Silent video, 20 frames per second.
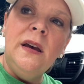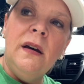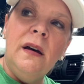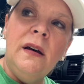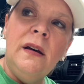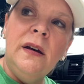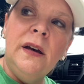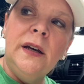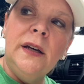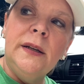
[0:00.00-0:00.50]

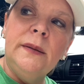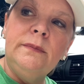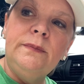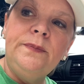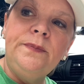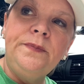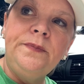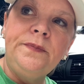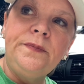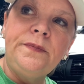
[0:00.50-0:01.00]

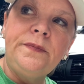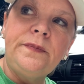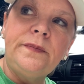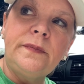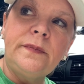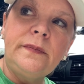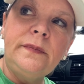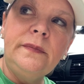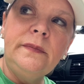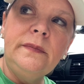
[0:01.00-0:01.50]
um,
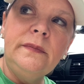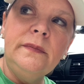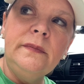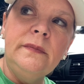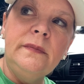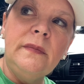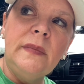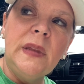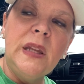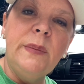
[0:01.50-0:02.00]

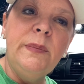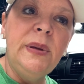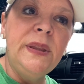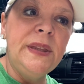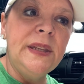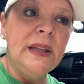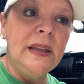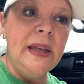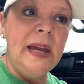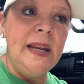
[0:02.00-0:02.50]
but
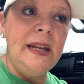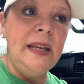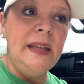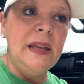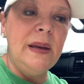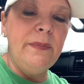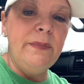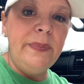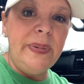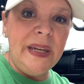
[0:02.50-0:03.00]
the lady
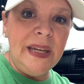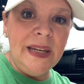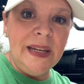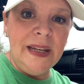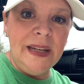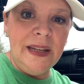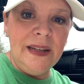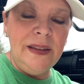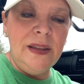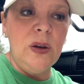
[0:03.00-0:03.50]
that
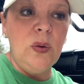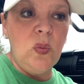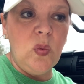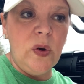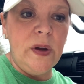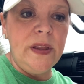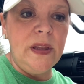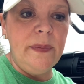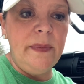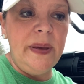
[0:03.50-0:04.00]
bid, that
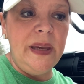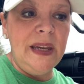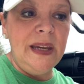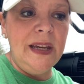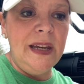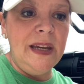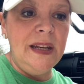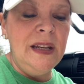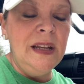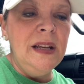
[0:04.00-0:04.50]
won the
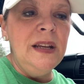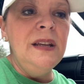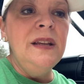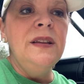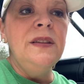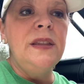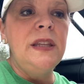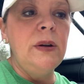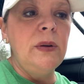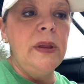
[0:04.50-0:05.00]
bid,
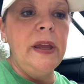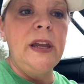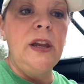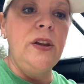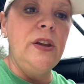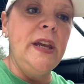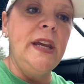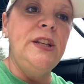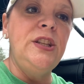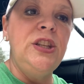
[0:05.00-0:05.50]
they were like,
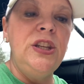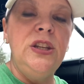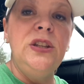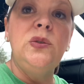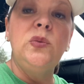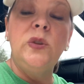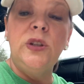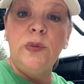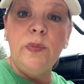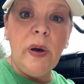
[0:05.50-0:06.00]
okay, choose
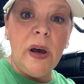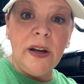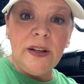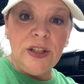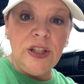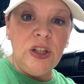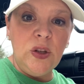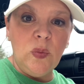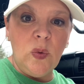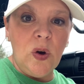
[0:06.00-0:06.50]
which
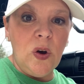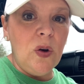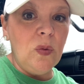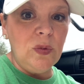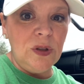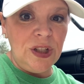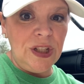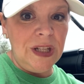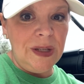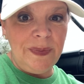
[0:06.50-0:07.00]
box you want.
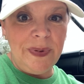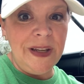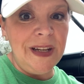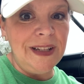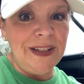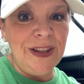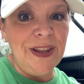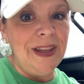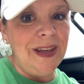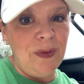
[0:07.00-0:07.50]
Well, she
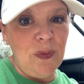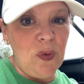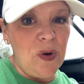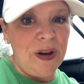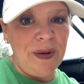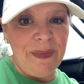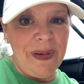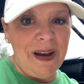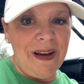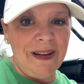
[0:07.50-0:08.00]
picked the
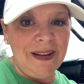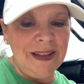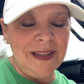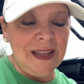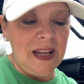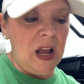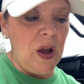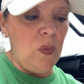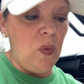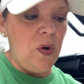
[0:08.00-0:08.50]
one box
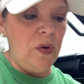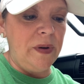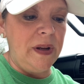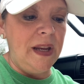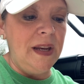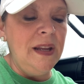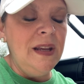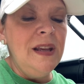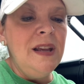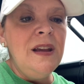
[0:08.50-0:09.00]
that I
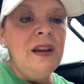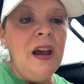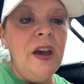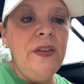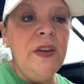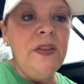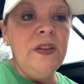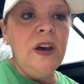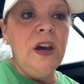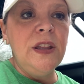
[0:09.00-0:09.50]
wanted. And
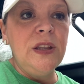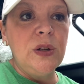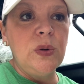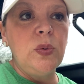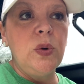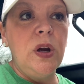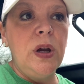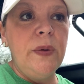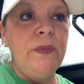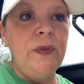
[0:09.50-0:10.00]
then the others
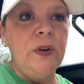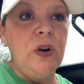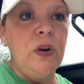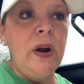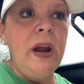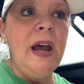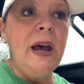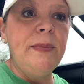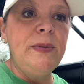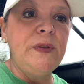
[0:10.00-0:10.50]
were up for
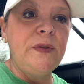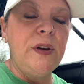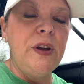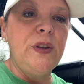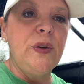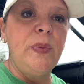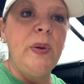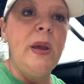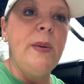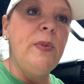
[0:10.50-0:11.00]
grabs for
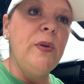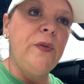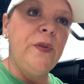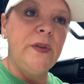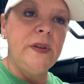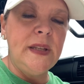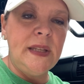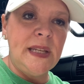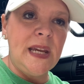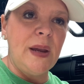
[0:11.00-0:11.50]
other people for
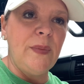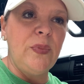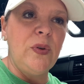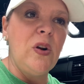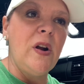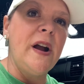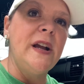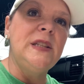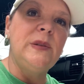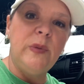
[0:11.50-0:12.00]
the same
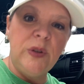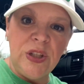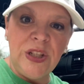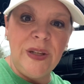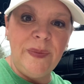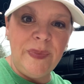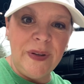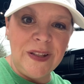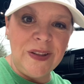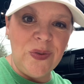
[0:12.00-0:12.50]
price, but
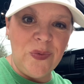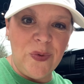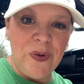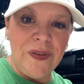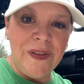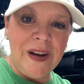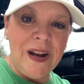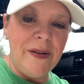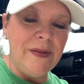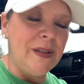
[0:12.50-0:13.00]
she picked the one
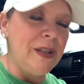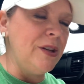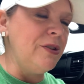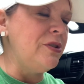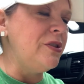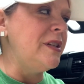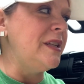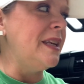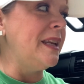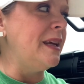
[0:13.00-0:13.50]
that I was
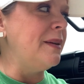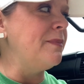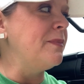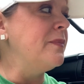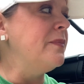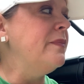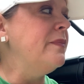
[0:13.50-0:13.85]
interested in.